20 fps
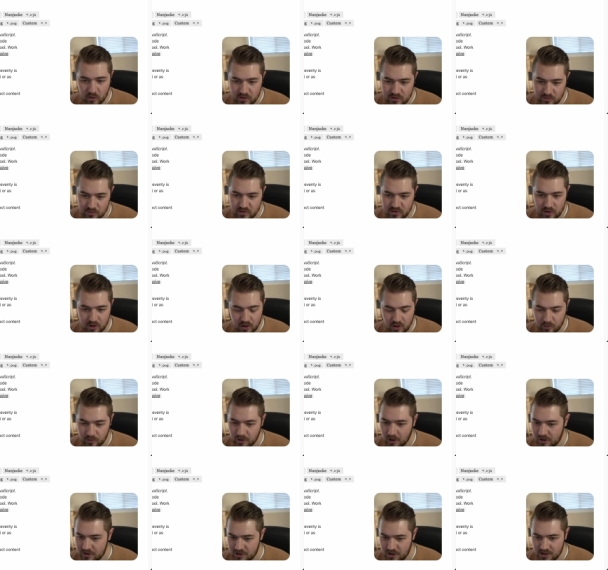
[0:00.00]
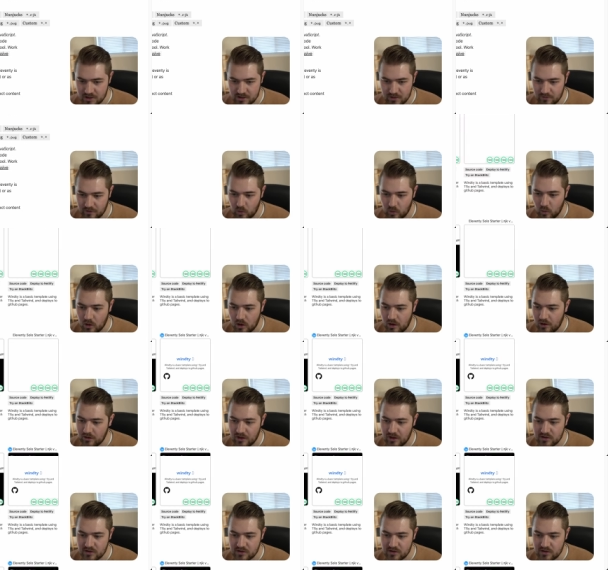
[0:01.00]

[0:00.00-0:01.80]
with some starter projects if you want.